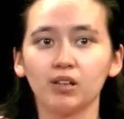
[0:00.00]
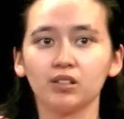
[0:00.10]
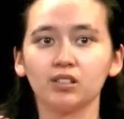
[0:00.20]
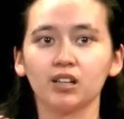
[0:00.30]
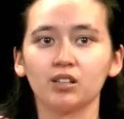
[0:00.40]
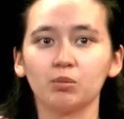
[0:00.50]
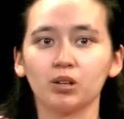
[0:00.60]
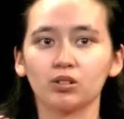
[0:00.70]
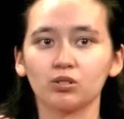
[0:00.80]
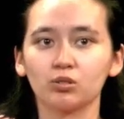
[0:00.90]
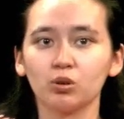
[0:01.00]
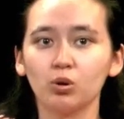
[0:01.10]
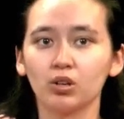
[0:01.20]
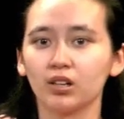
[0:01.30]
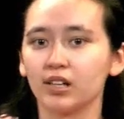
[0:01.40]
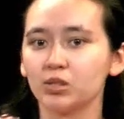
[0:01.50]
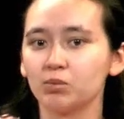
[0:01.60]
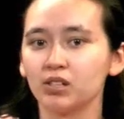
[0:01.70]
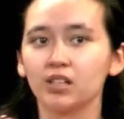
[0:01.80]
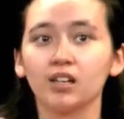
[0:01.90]
about the nanoparticle core as
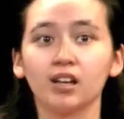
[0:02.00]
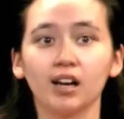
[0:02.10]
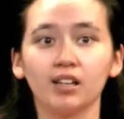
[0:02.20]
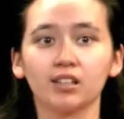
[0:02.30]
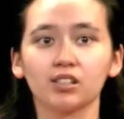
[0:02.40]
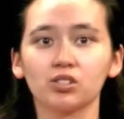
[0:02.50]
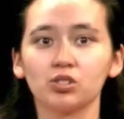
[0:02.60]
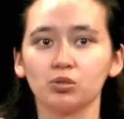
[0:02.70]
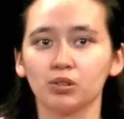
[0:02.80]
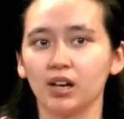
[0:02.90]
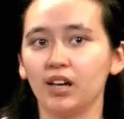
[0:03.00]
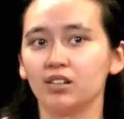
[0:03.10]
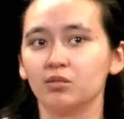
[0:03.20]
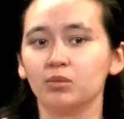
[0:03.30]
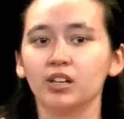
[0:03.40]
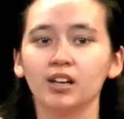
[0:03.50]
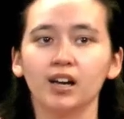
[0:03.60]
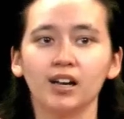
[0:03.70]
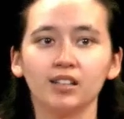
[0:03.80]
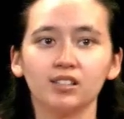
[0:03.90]
being analogous to an atom,
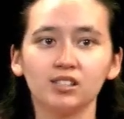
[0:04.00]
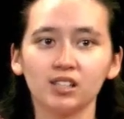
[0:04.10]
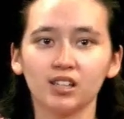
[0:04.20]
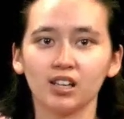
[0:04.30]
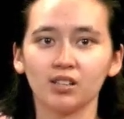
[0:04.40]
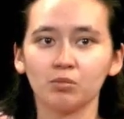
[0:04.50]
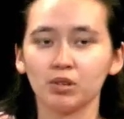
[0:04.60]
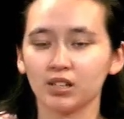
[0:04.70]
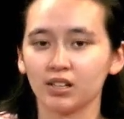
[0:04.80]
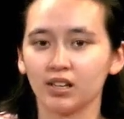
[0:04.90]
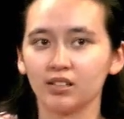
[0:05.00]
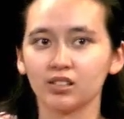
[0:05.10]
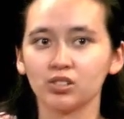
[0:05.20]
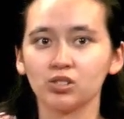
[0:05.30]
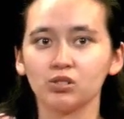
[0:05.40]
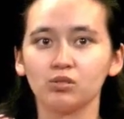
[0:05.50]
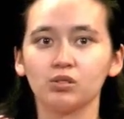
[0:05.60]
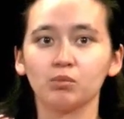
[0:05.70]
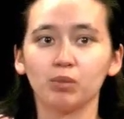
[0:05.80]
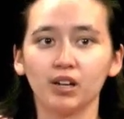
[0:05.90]
and the DNA being analogous to
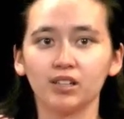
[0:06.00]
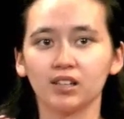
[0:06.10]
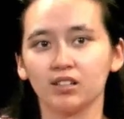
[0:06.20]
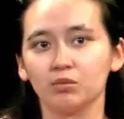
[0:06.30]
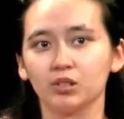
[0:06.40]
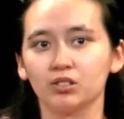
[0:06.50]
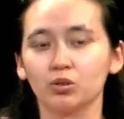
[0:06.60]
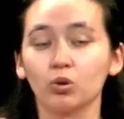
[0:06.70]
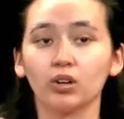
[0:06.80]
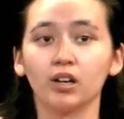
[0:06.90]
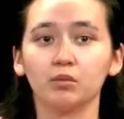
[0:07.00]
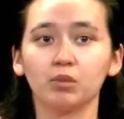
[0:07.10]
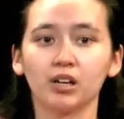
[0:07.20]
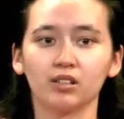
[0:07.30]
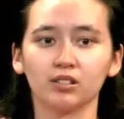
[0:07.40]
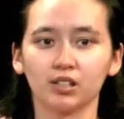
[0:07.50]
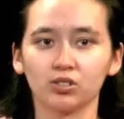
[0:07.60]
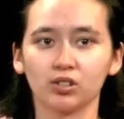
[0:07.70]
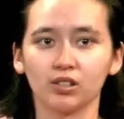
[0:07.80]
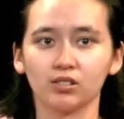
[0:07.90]
the bonding element, or unpaired
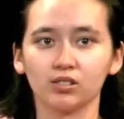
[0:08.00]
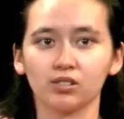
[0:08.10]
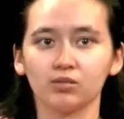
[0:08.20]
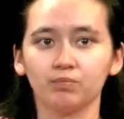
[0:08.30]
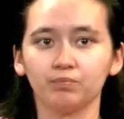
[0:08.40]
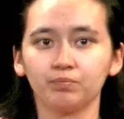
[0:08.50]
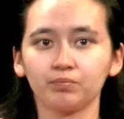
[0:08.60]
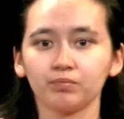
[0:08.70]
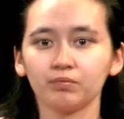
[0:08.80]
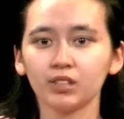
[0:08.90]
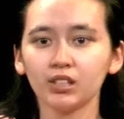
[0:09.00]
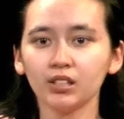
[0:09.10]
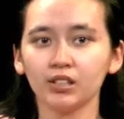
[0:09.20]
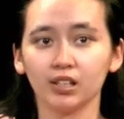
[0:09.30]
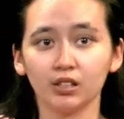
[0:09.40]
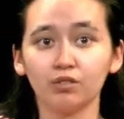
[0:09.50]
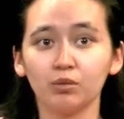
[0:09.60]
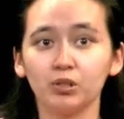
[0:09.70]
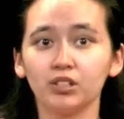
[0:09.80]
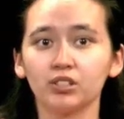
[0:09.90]
electrons. In the
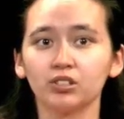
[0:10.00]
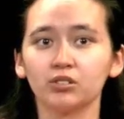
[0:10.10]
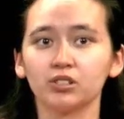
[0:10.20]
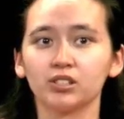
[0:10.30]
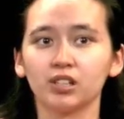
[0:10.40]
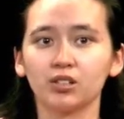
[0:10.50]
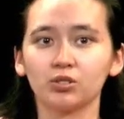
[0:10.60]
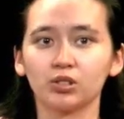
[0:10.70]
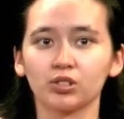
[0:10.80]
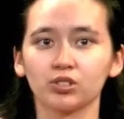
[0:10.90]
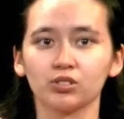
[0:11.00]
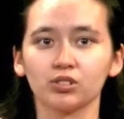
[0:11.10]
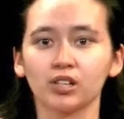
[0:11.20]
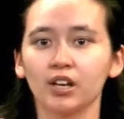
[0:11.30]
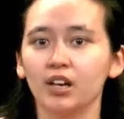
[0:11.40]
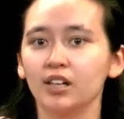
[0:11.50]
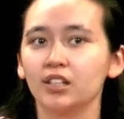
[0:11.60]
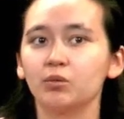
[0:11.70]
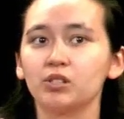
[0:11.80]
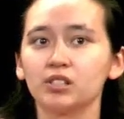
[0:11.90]
familiar Lewis dot structures
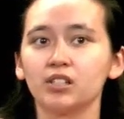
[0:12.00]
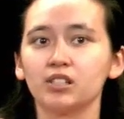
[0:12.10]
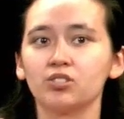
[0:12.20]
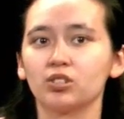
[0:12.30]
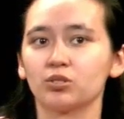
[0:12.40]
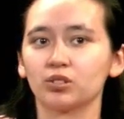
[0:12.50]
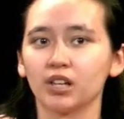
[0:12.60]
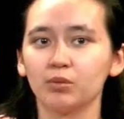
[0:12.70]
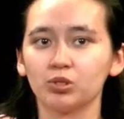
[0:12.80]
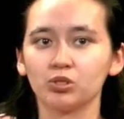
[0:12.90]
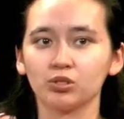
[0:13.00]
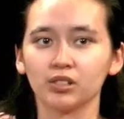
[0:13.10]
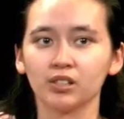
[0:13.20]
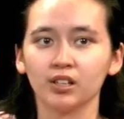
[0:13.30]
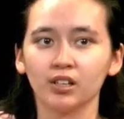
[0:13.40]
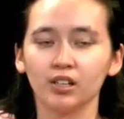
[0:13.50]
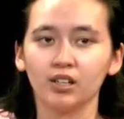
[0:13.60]
that we study in general chemistry,